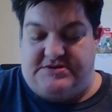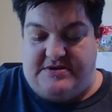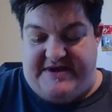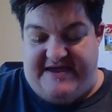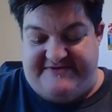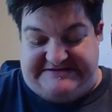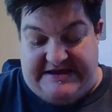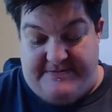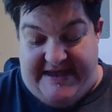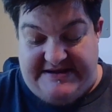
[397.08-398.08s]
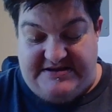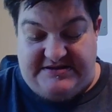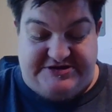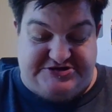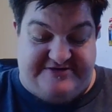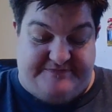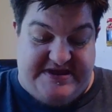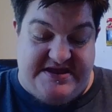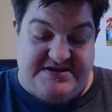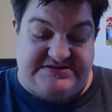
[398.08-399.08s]
going to have this, like, mad collection of
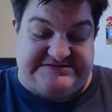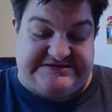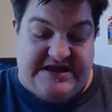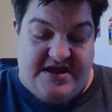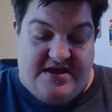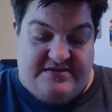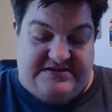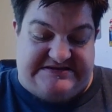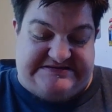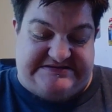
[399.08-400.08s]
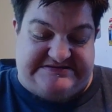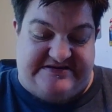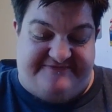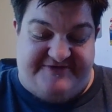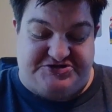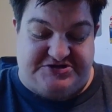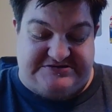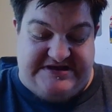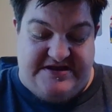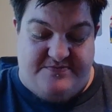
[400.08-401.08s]
pins. This is official
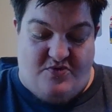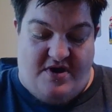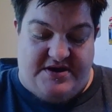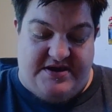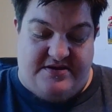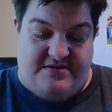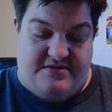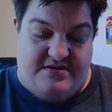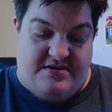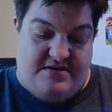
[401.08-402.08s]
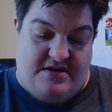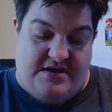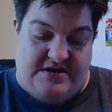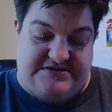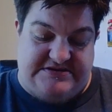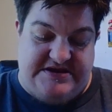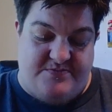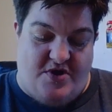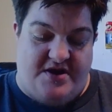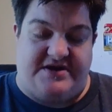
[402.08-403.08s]
Team Rocket. Team
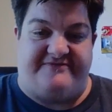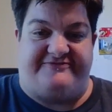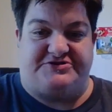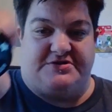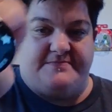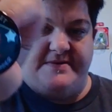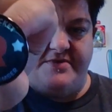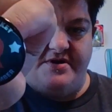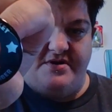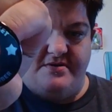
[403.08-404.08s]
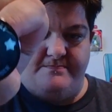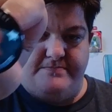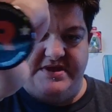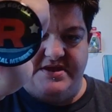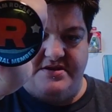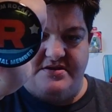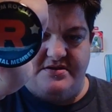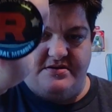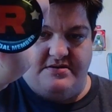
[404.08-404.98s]
Rocket official member pin.